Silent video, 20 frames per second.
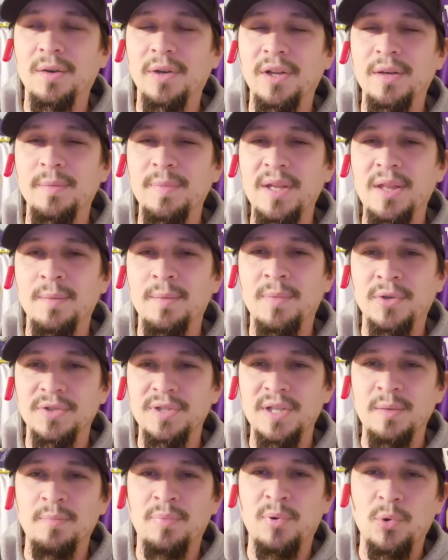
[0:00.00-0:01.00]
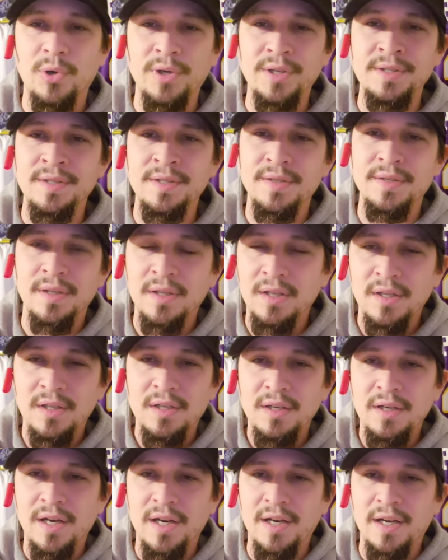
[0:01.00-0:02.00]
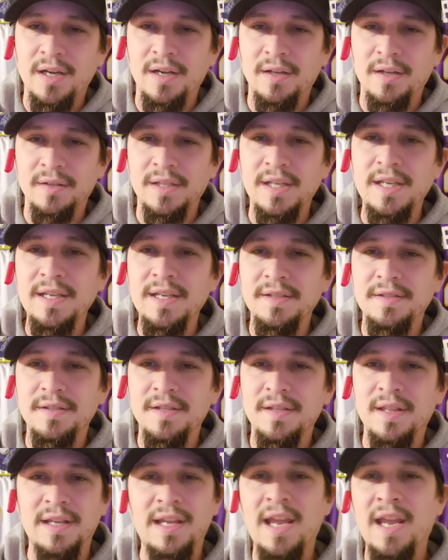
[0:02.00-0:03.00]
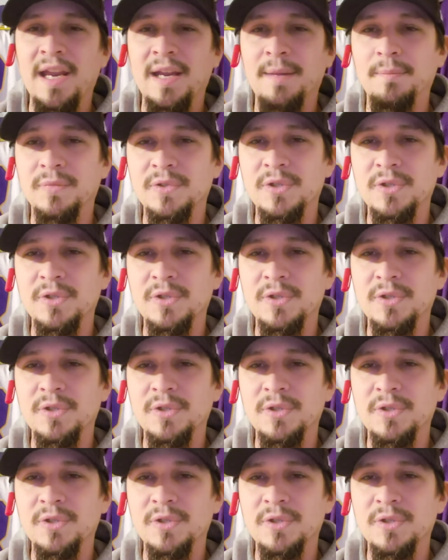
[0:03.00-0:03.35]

going to be the most important keys to the game.